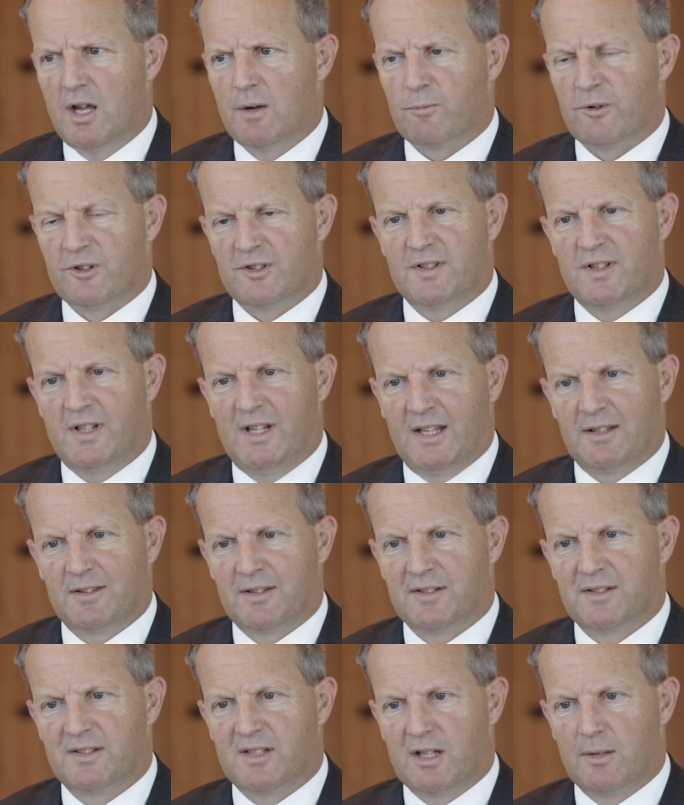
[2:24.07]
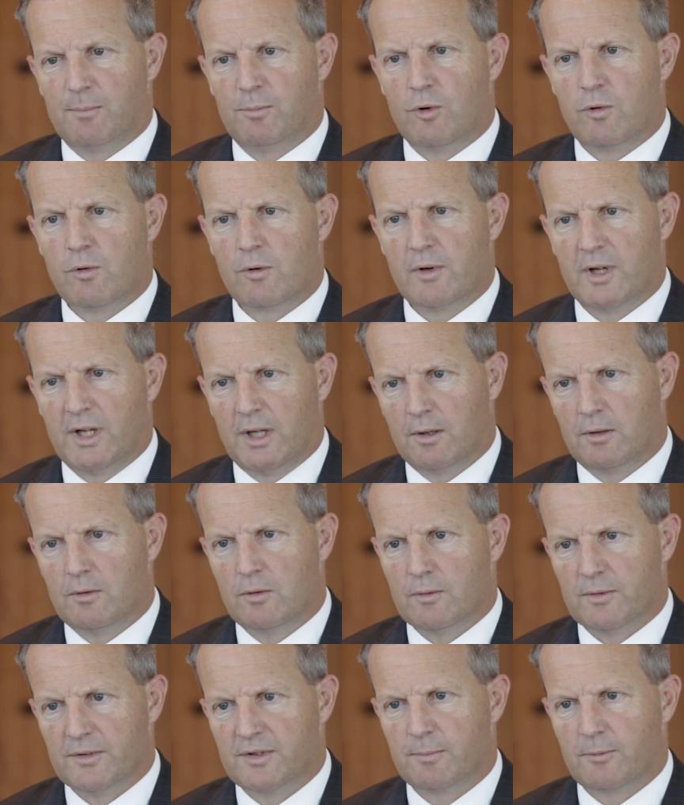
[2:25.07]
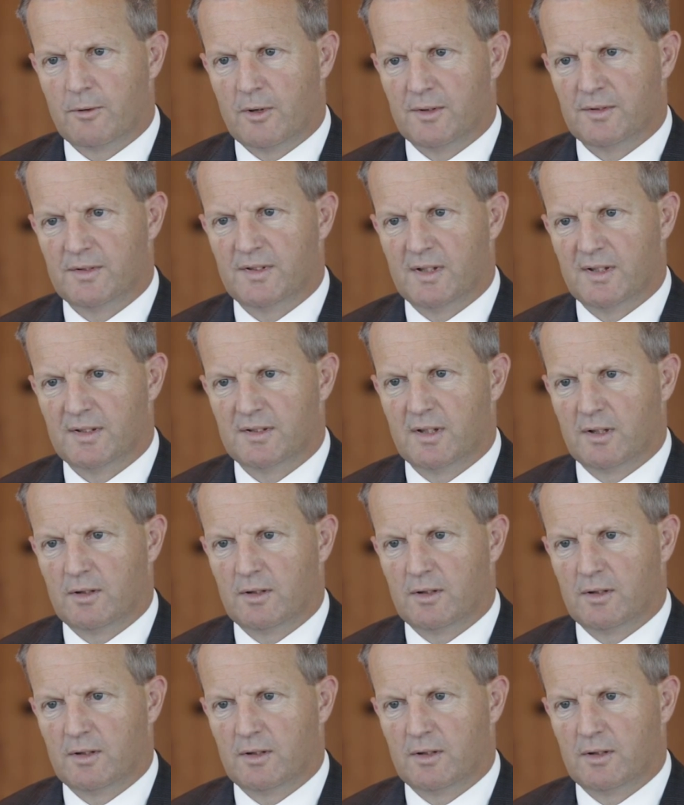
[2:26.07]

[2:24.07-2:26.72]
protect the Singaporean court's process.